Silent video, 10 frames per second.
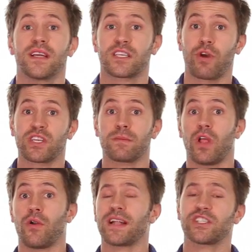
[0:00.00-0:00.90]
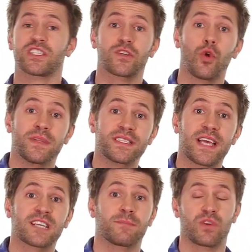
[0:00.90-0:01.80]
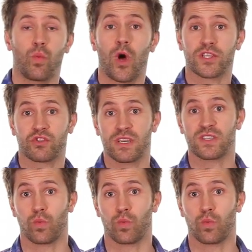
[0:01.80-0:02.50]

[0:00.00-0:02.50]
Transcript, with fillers: It's a crushing blow not just to Goldman Sachs, but to Wall Street as